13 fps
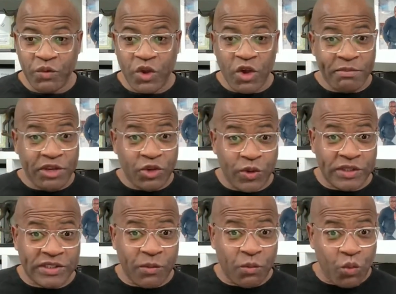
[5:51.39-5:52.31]
We're going to be
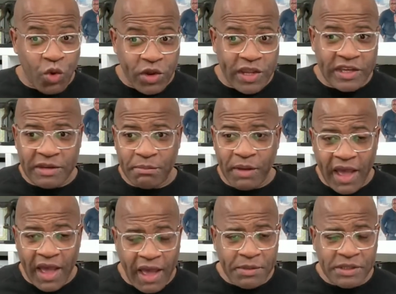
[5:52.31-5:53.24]
doing some work in the
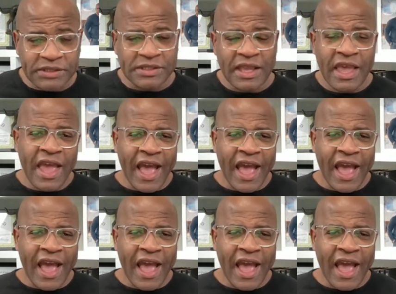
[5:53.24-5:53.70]
Bahamas.